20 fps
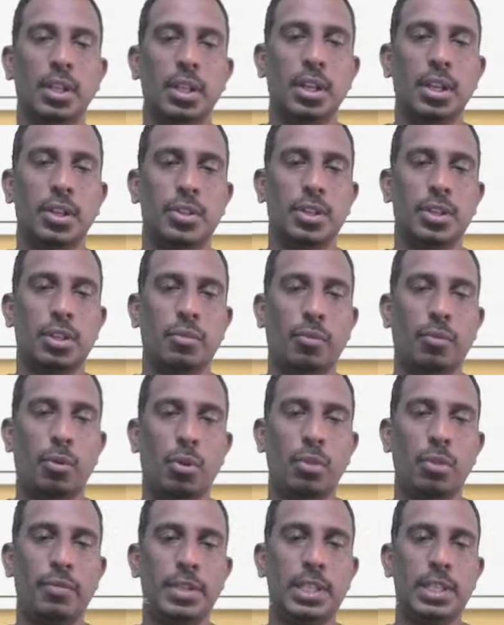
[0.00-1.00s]
So the
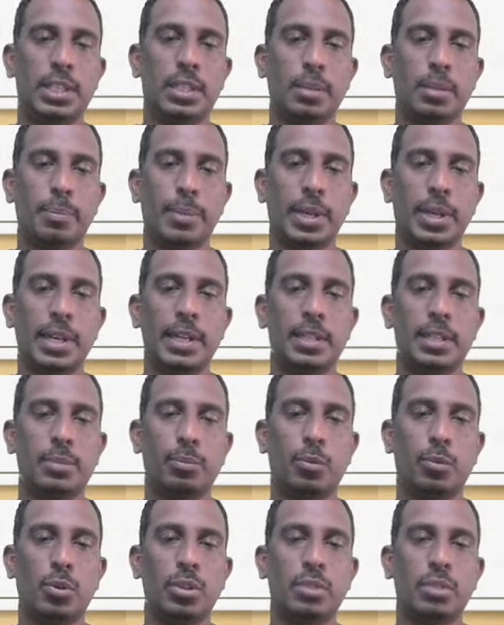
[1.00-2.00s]
valve which separates
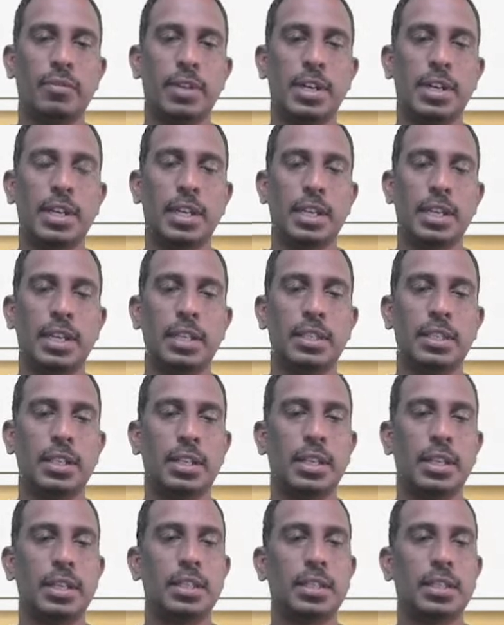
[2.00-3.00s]
both ventricles, that
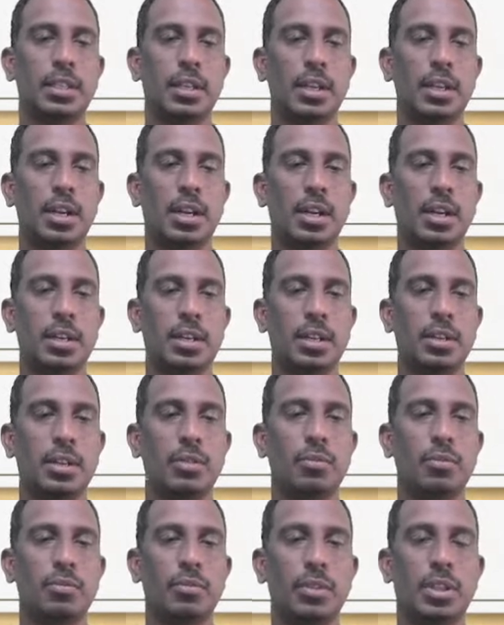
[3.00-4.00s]
is that
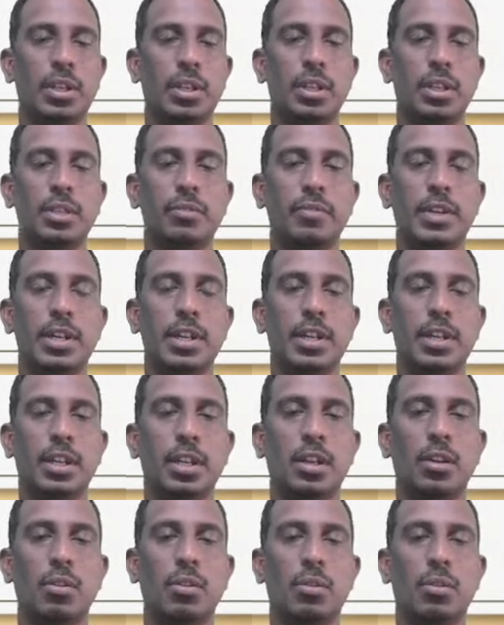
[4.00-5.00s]
is
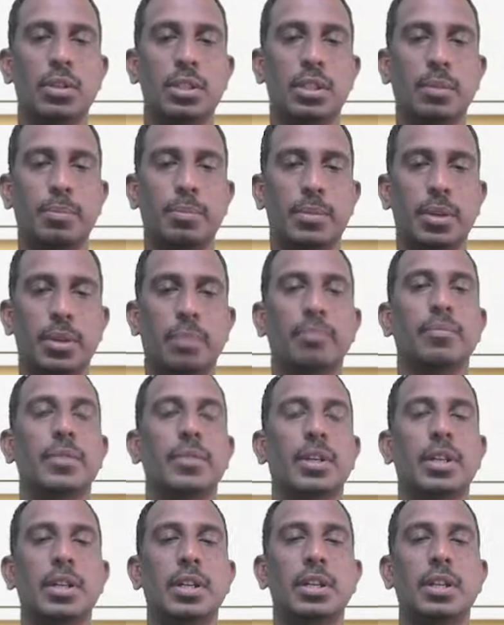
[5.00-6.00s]
ventricular septum,
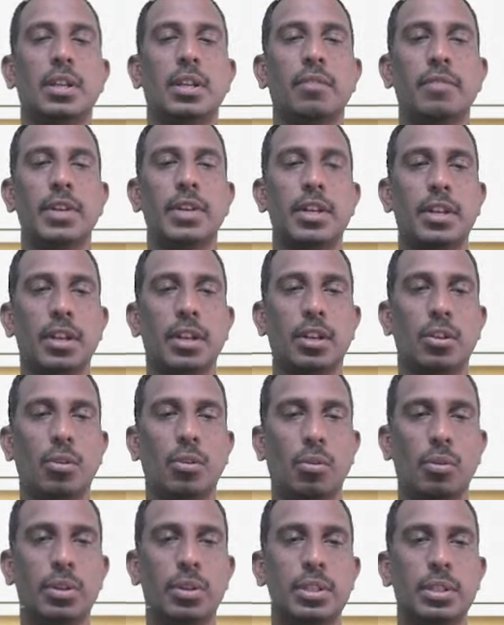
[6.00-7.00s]

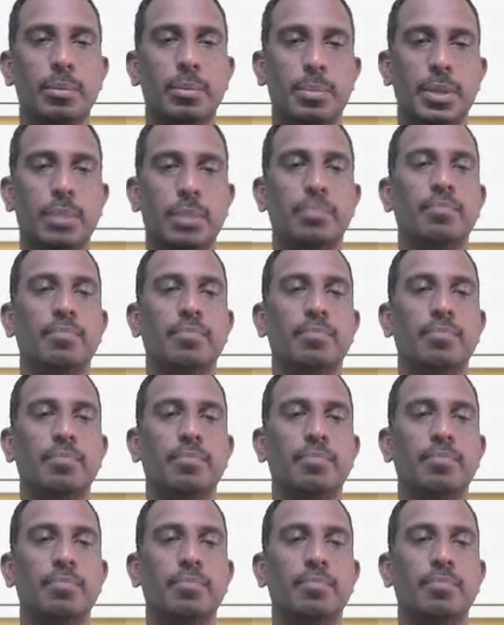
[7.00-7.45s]
interventricular septum.